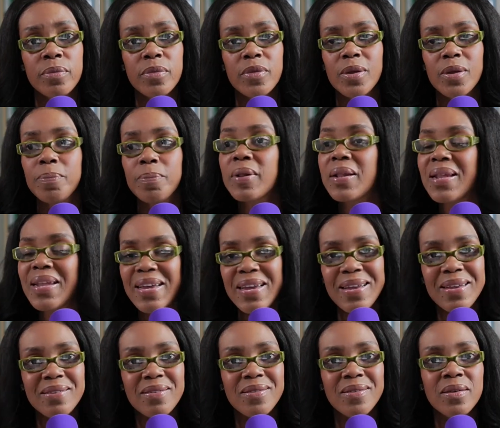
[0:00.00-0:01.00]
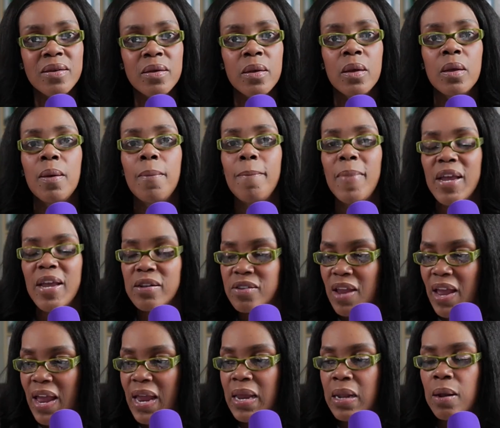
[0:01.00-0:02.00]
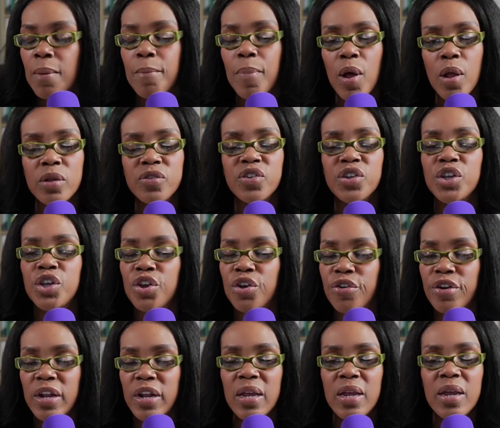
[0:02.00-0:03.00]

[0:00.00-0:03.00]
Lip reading: Please maintain ball security